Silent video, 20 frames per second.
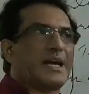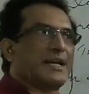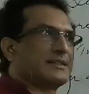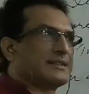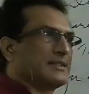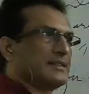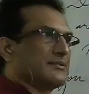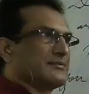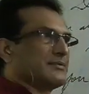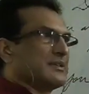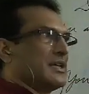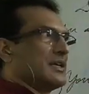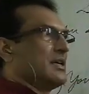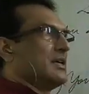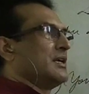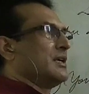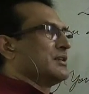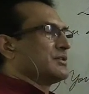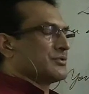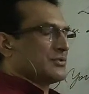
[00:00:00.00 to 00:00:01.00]
passive?
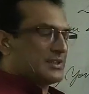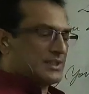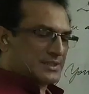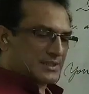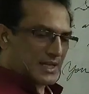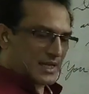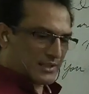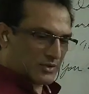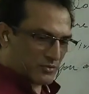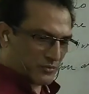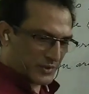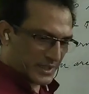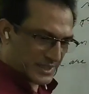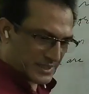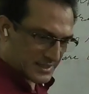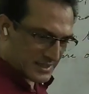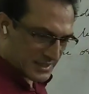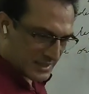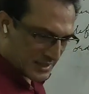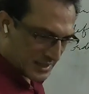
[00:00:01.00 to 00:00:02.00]
So these are the
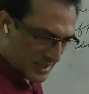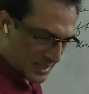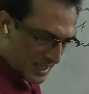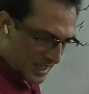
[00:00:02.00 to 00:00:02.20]
ways.